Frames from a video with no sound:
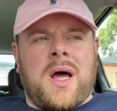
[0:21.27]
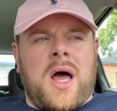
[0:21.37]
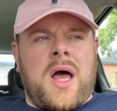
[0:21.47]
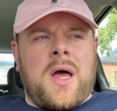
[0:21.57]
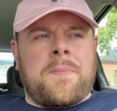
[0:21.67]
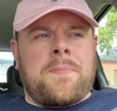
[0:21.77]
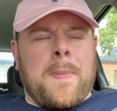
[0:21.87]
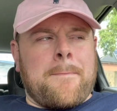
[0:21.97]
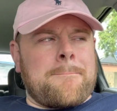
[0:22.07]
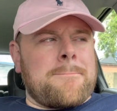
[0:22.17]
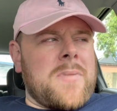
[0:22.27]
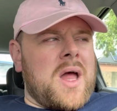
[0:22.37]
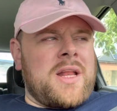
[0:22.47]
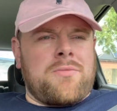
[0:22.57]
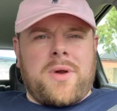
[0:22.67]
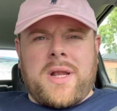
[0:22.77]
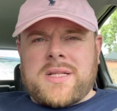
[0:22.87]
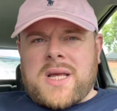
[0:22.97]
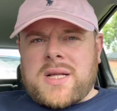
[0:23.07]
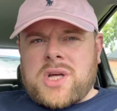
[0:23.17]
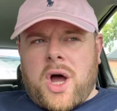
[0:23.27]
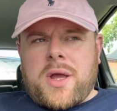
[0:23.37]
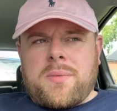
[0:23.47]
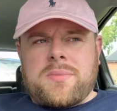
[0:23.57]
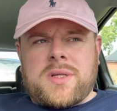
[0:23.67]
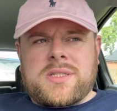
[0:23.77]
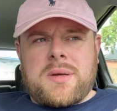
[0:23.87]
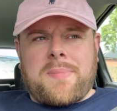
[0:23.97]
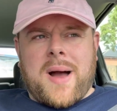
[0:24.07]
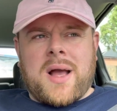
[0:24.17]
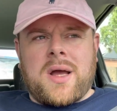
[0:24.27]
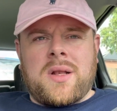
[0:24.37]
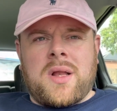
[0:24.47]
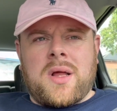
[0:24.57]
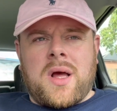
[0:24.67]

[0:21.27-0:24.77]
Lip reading: I didn't really take time to sit back and